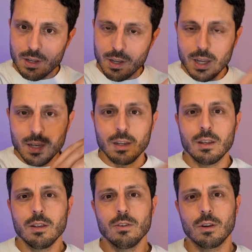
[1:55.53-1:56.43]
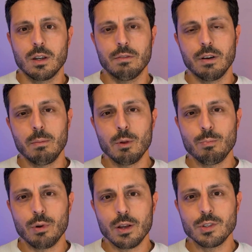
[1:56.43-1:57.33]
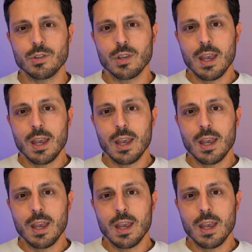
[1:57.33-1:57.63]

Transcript: in your development process